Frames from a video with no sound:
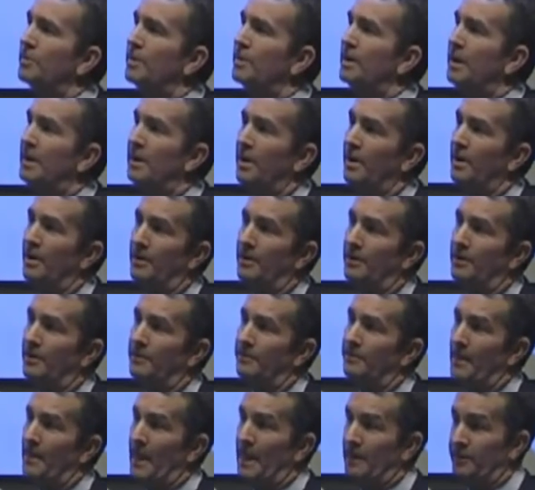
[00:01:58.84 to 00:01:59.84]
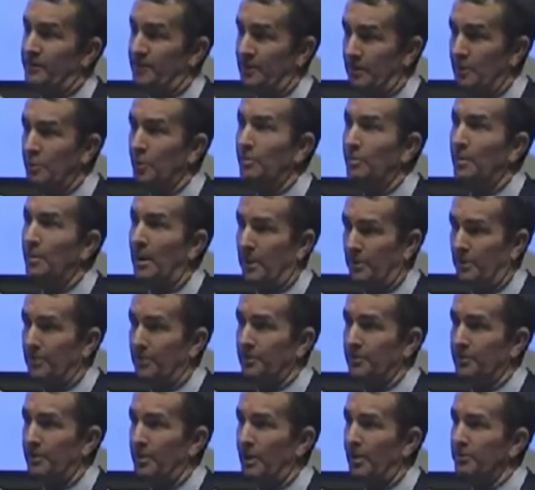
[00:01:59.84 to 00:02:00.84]
of single mothers,
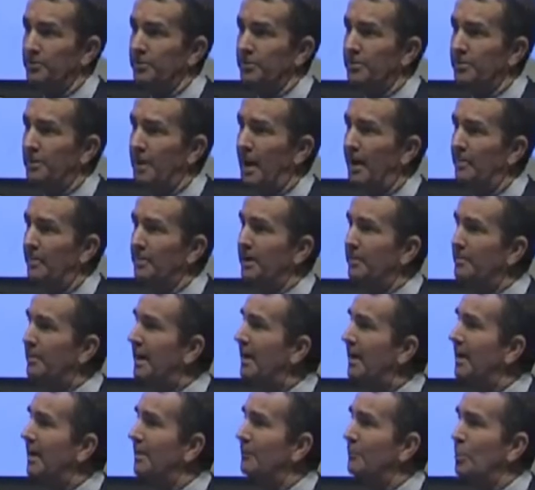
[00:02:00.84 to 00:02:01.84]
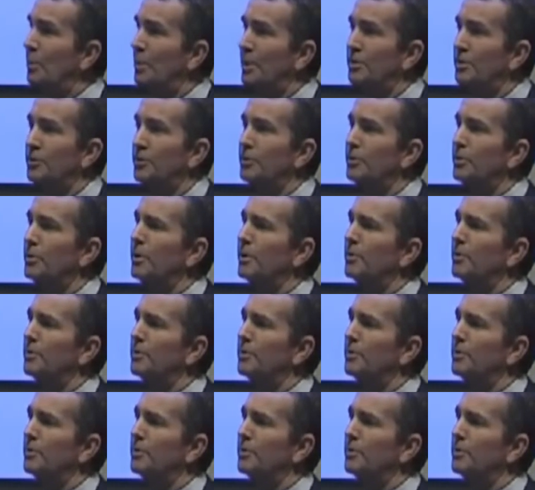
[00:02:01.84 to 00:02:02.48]
most of the time, that may have 1, 2, or 3